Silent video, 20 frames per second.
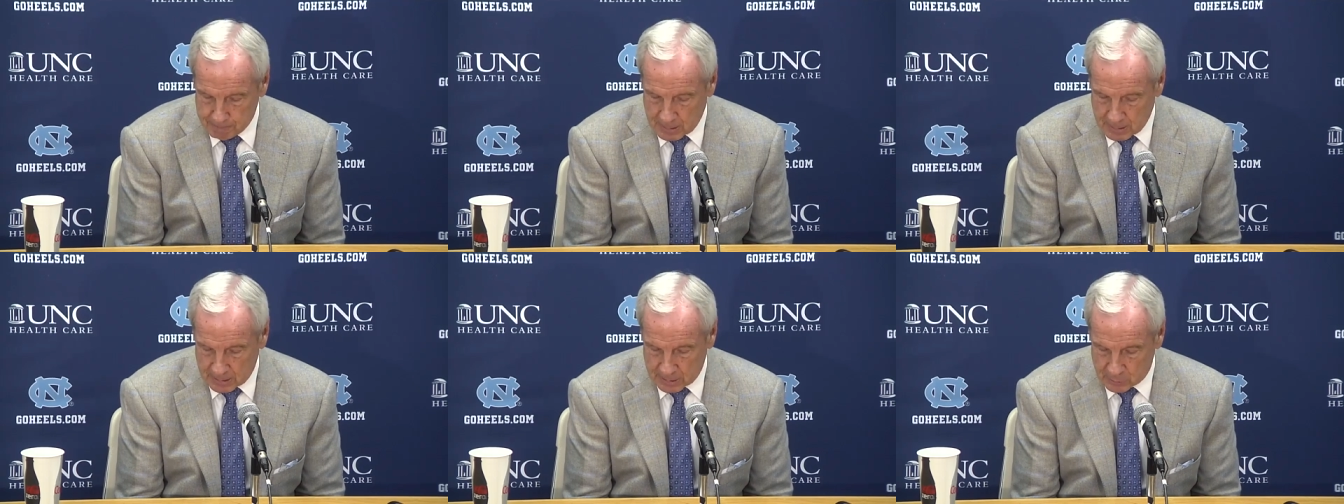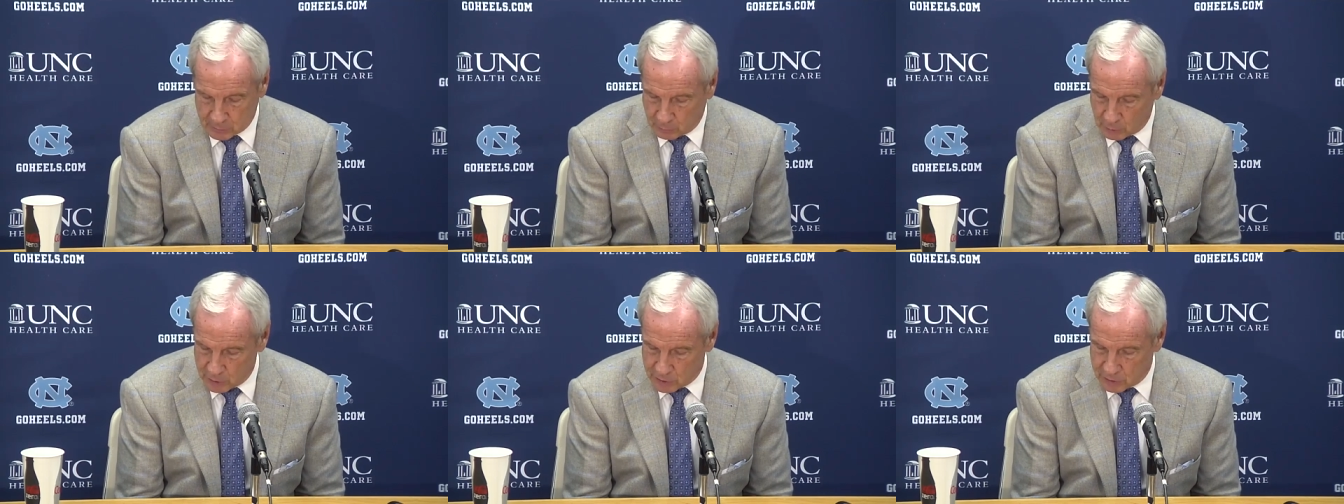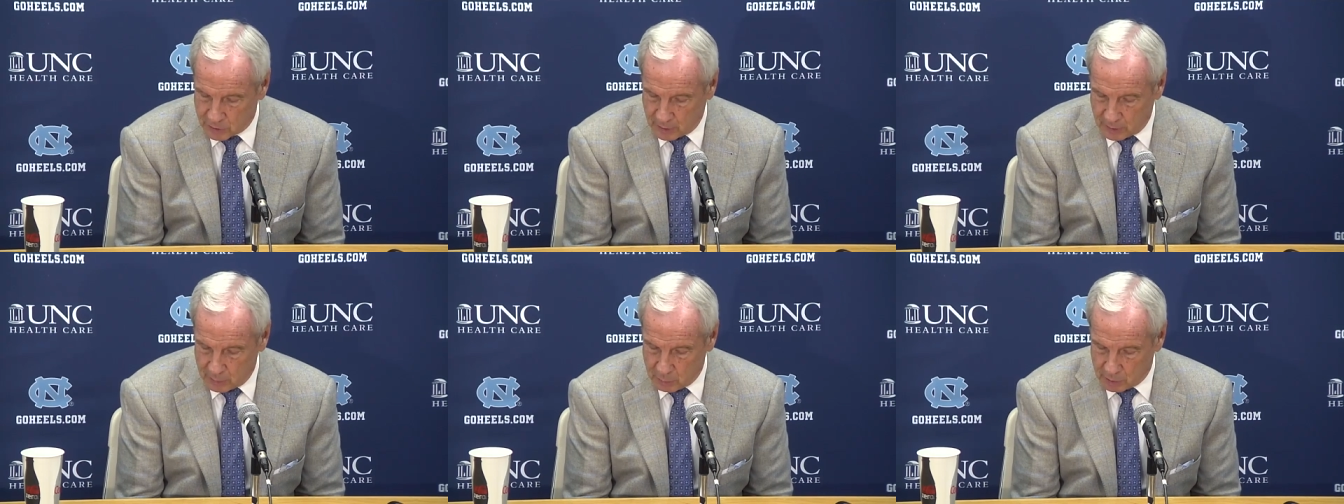I was
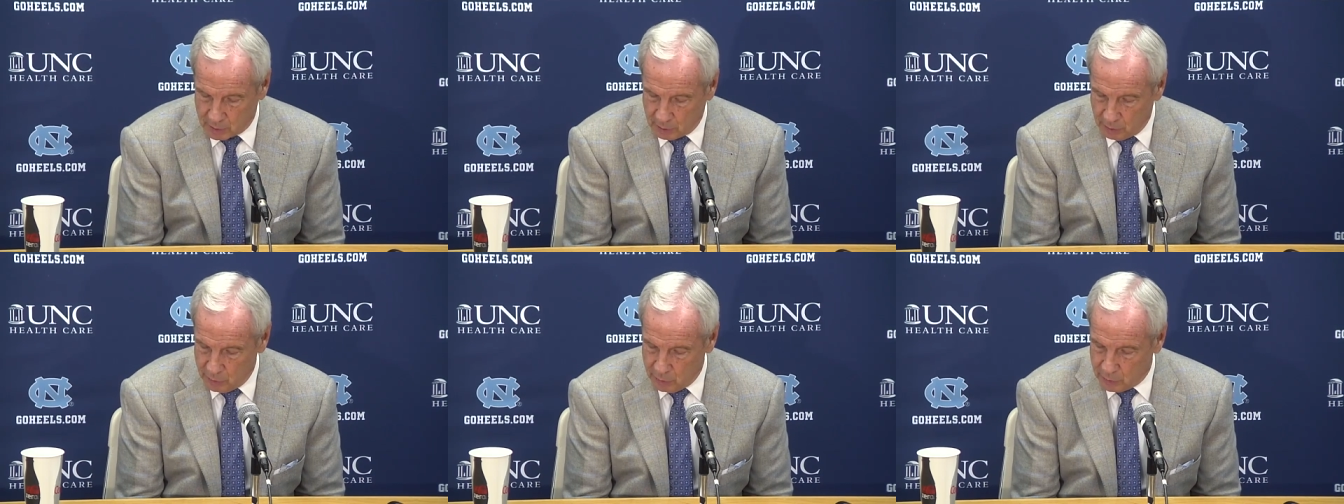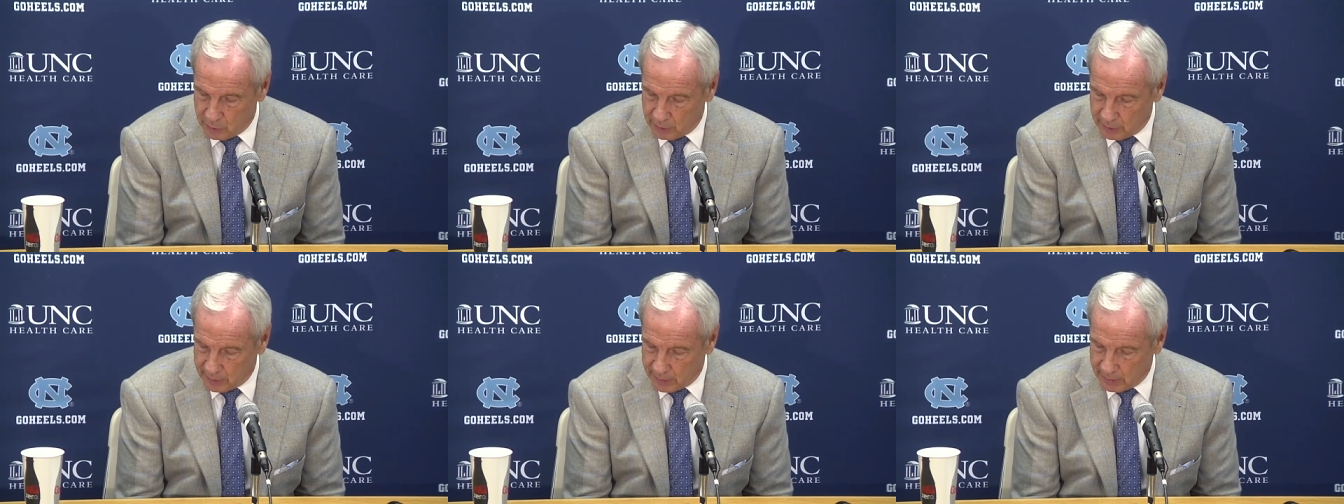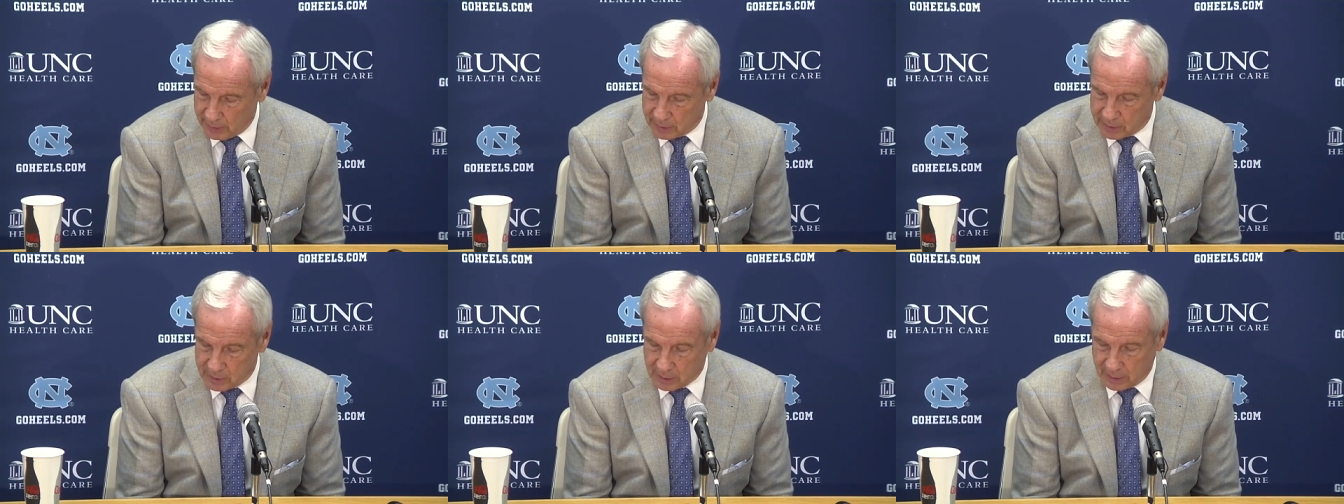frustrated with Luke, and yet
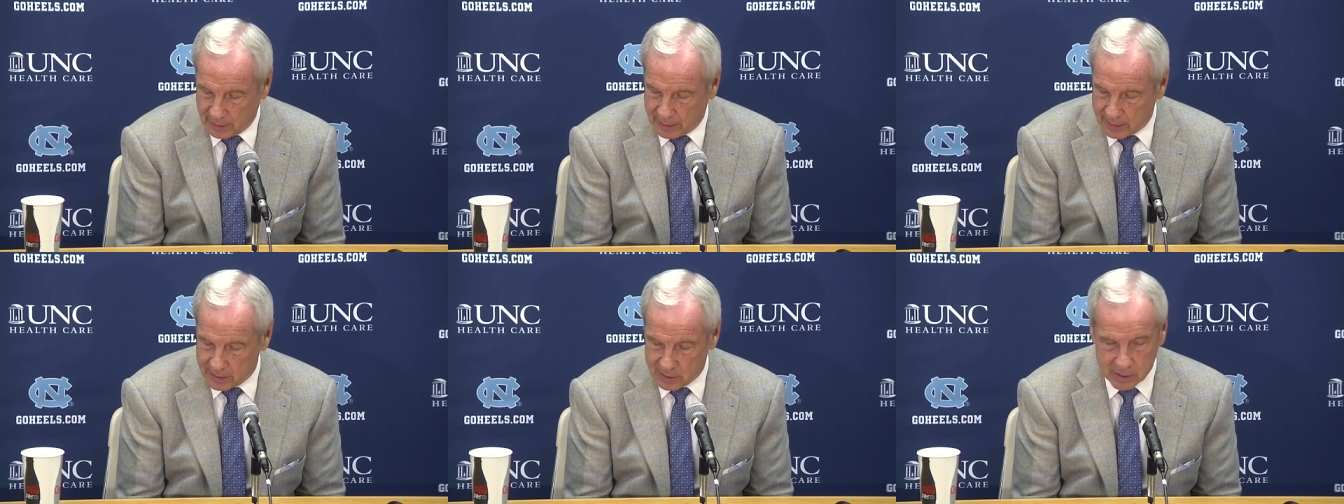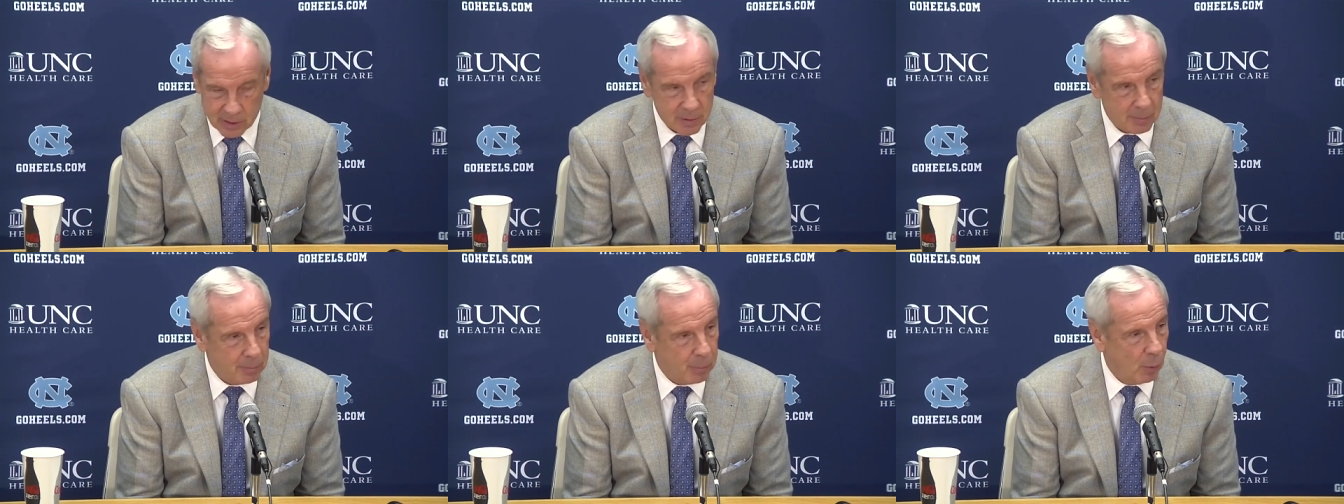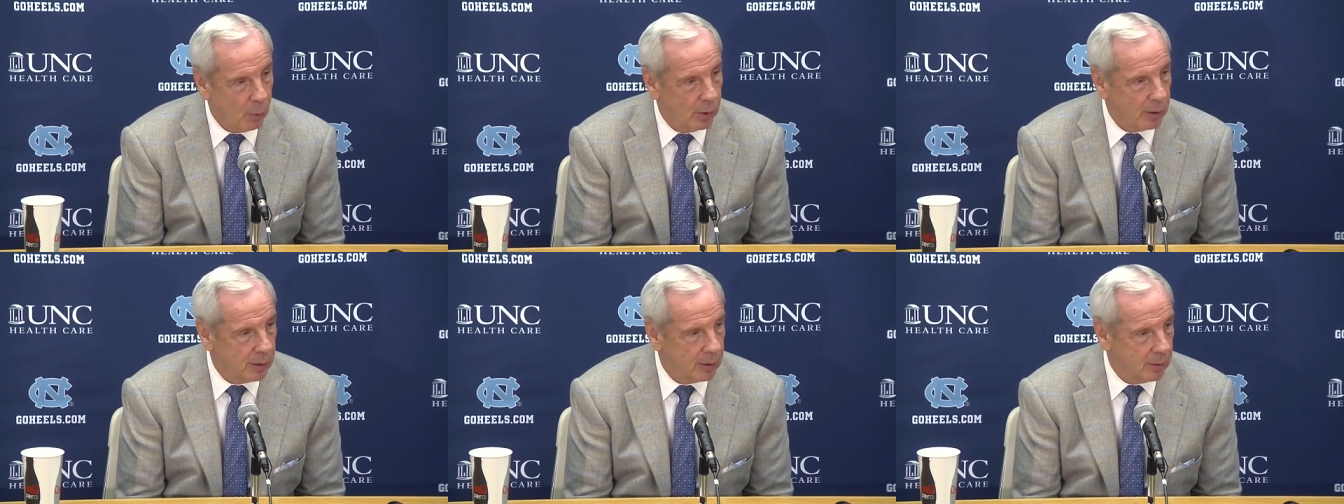at the last
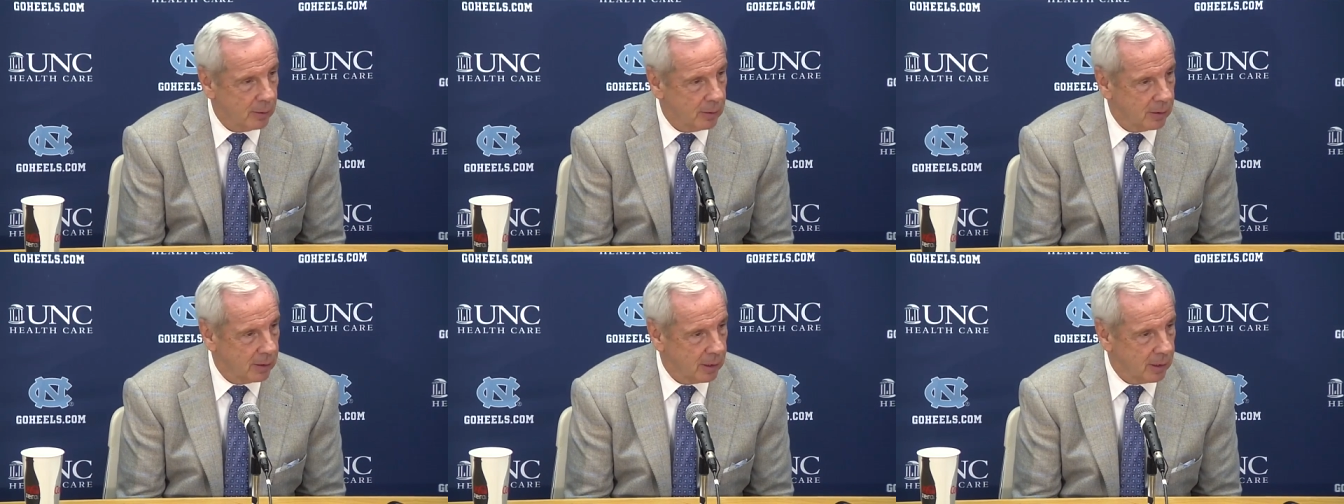point, the,